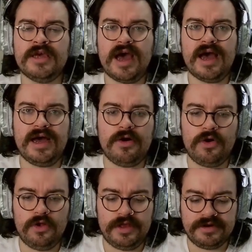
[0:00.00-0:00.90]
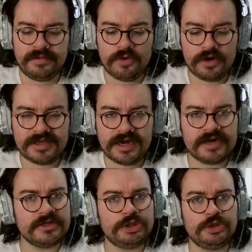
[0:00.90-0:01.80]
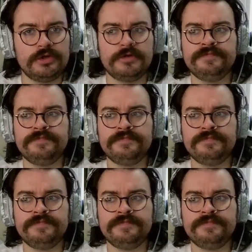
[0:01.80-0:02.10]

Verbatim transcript: at All In. I'm not entirely sure